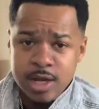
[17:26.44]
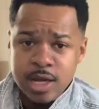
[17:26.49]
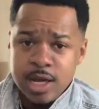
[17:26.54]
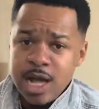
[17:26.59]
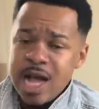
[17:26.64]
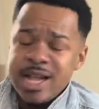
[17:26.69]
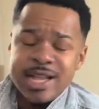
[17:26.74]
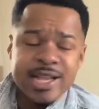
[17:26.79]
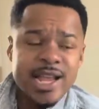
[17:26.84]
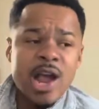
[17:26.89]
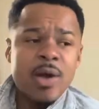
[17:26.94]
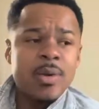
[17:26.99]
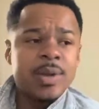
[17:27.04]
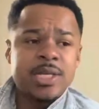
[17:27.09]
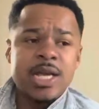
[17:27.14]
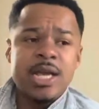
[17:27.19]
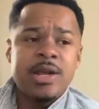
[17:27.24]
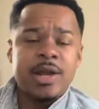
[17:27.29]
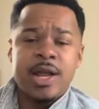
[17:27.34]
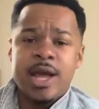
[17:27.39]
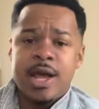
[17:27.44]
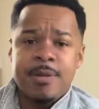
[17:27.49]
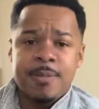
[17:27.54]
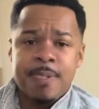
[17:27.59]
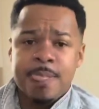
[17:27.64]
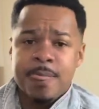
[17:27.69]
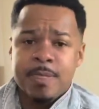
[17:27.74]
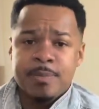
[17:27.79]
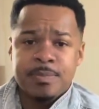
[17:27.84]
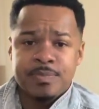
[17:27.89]
I can guarantee you that.
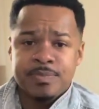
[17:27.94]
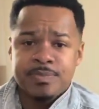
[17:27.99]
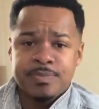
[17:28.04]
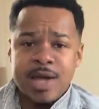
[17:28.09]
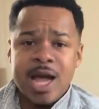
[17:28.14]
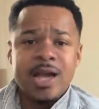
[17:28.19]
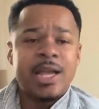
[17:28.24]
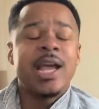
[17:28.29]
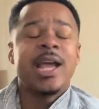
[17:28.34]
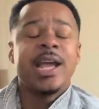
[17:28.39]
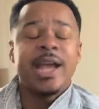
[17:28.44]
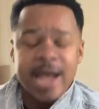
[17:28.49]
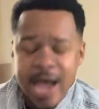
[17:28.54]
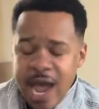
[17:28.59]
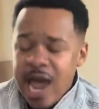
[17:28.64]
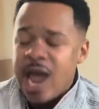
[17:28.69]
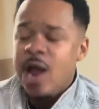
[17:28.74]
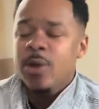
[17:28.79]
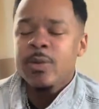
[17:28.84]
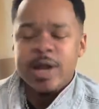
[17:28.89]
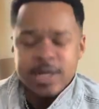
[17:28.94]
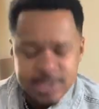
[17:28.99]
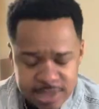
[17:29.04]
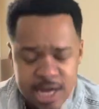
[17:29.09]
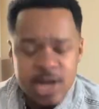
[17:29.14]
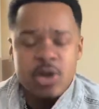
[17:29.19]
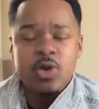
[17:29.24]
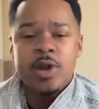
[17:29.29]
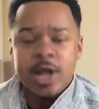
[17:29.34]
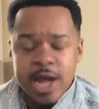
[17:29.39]
I can guarantee
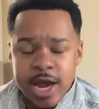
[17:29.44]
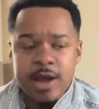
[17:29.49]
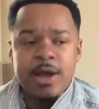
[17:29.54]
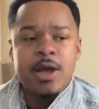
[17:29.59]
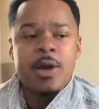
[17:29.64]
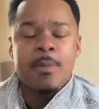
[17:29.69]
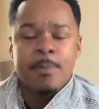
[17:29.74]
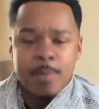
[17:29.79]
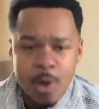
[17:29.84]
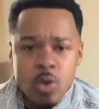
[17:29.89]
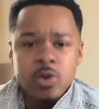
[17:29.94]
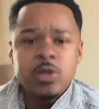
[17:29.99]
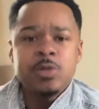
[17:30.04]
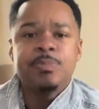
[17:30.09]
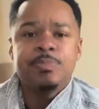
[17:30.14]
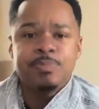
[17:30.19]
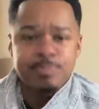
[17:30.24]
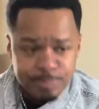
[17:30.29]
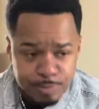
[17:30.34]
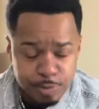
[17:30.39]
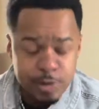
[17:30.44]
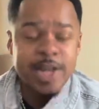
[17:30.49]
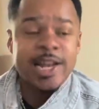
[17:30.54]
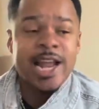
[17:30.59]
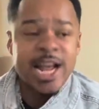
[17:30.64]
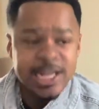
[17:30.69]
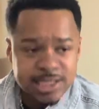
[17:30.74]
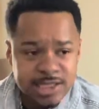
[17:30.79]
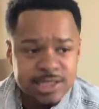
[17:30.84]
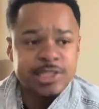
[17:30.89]
you that. Most
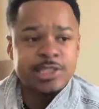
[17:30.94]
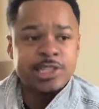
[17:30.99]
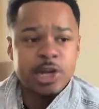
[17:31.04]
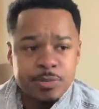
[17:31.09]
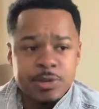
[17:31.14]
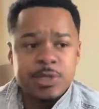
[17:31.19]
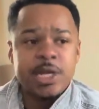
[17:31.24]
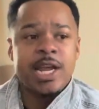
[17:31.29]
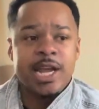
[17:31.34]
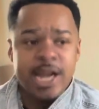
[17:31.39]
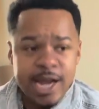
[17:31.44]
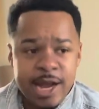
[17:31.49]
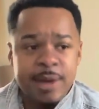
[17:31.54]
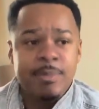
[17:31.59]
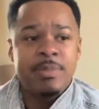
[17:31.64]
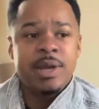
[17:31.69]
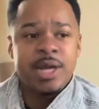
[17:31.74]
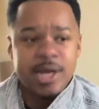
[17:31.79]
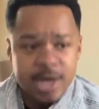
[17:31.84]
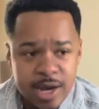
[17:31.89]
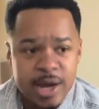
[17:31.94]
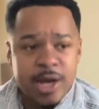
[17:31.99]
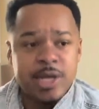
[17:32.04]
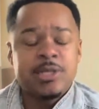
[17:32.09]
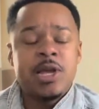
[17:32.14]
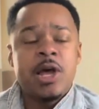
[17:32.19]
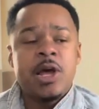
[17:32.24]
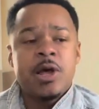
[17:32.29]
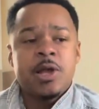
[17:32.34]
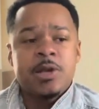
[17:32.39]
relationships end
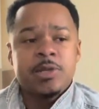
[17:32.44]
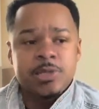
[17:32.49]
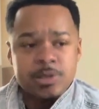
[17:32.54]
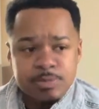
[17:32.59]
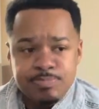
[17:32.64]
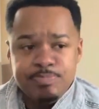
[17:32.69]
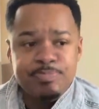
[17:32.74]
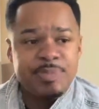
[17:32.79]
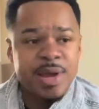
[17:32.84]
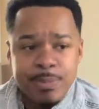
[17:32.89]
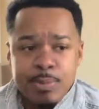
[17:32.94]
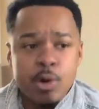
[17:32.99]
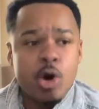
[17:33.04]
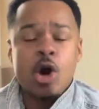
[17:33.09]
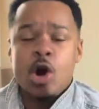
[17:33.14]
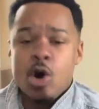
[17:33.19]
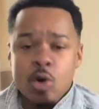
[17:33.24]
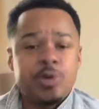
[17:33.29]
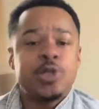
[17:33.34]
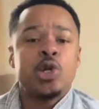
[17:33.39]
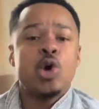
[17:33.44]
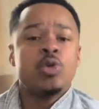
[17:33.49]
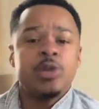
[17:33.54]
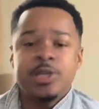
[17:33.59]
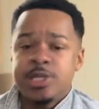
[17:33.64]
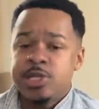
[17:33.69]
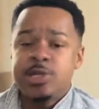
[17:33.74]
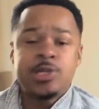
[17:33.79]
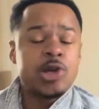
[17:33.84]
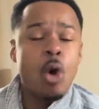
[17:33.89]
because people are on
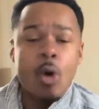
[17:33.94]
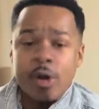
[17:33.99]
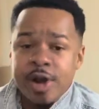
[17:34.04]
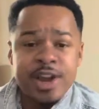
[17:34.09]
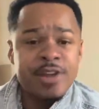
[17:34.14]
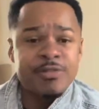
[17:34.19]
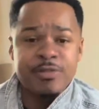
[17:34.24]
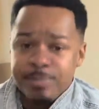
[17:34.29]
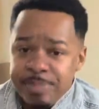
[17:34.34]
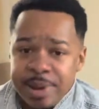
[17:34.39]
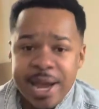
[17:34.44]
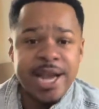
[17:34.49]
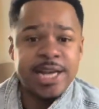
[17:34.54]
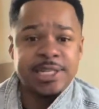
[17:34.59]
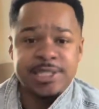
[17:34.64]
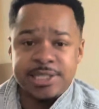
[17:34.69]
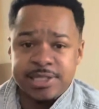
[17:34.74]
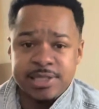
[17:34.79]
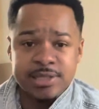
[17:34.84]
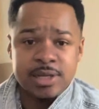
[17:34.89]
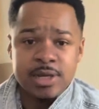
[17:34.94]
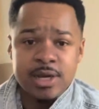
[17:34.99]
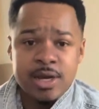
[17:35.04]
totally different pages.